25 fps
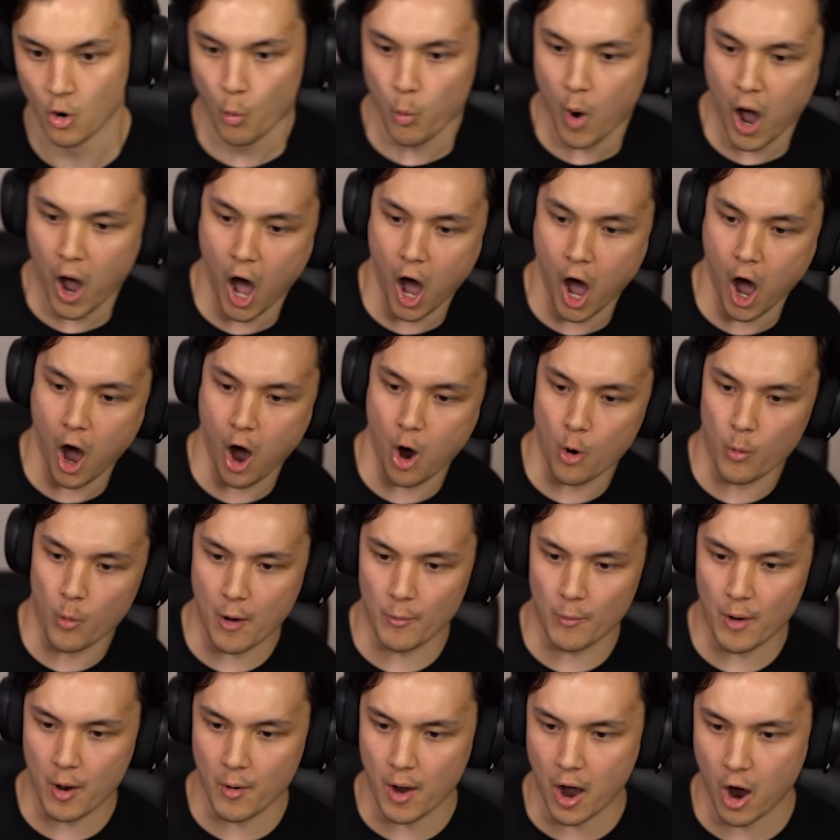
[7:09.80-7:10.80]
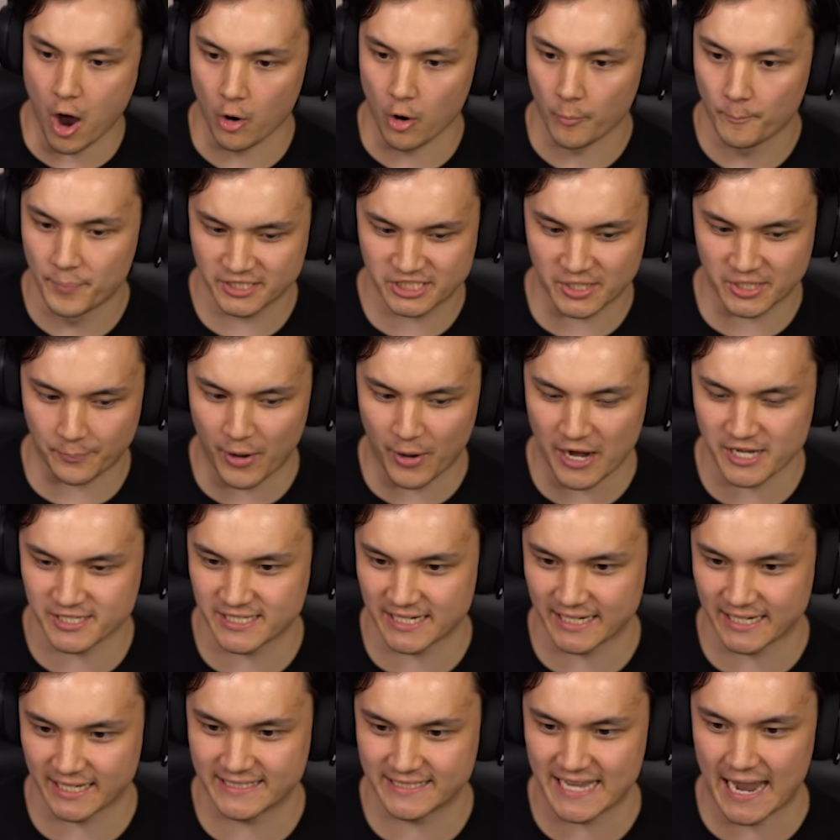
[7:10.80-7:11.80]
Whoa, whoa, whoa, whoa. Mr.
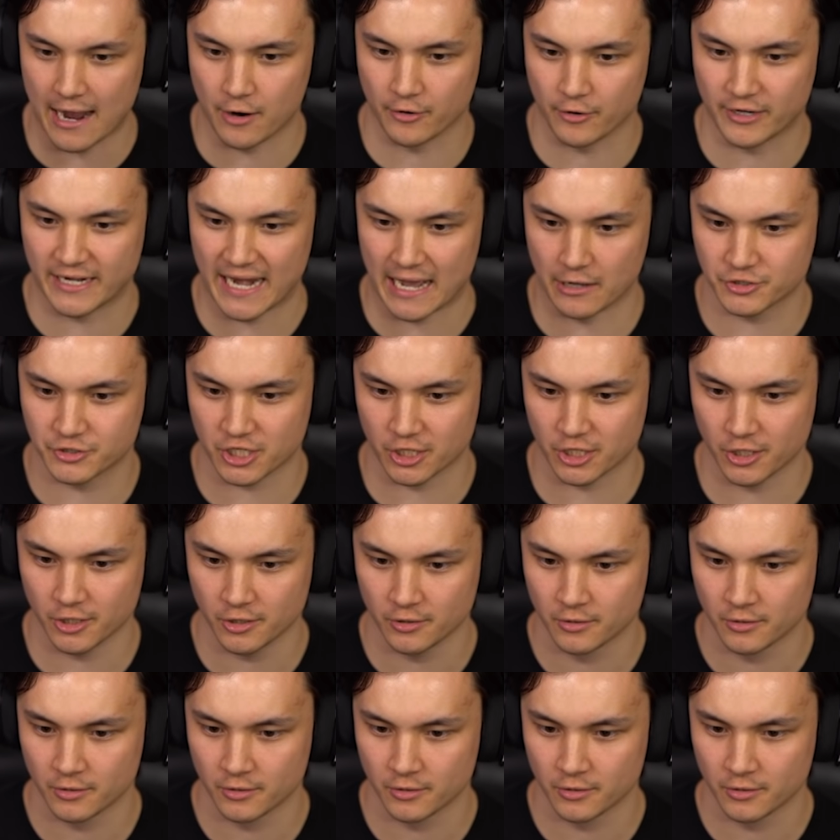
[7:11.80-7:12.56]
President, get down. Get down, sir.